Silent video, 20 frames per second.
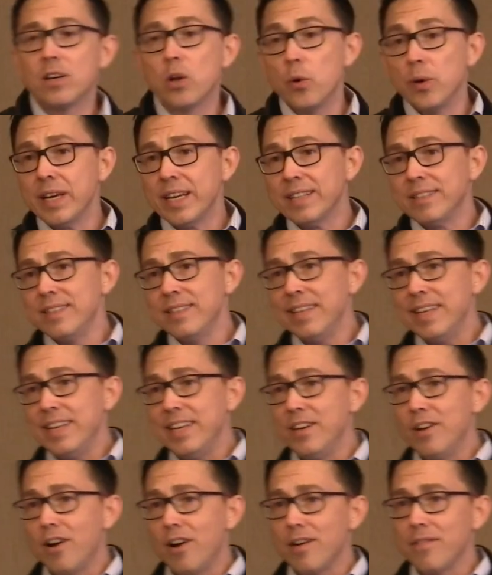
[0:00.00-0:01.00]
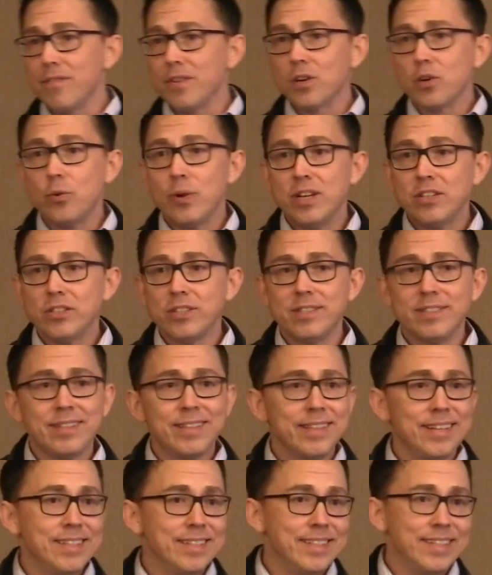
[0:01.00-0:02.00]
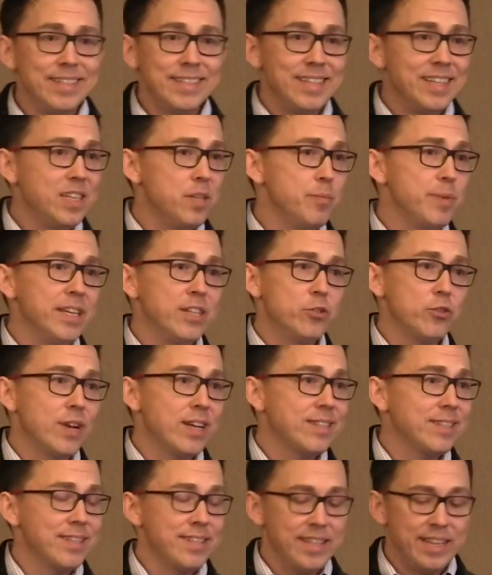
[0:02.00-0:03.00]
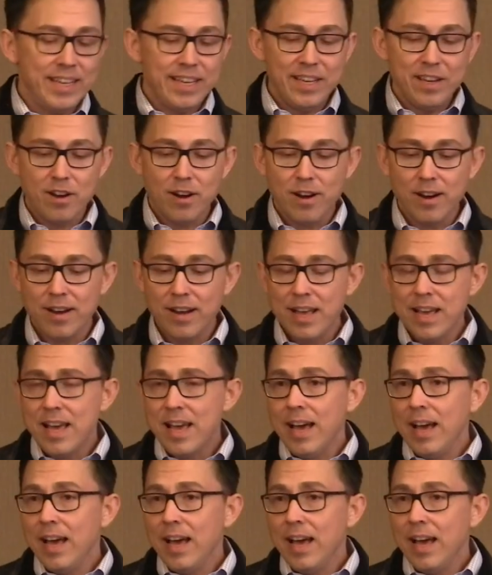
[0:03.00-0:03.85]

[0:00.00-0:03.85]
going into the ER for questions that they didn't need to be addressed in the ER.